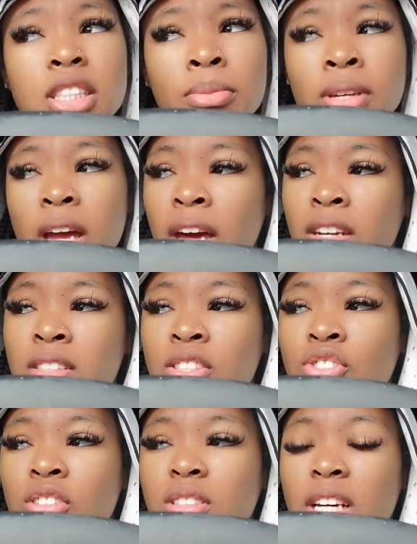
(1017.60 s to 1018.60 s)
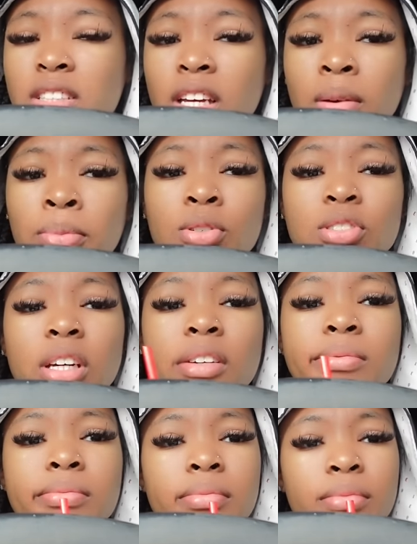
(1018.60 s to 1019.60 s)
to be honest, it don't taste like a
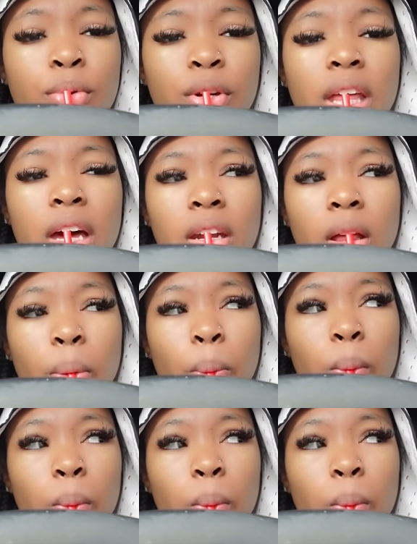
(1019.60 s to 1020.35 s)
milkshake without it.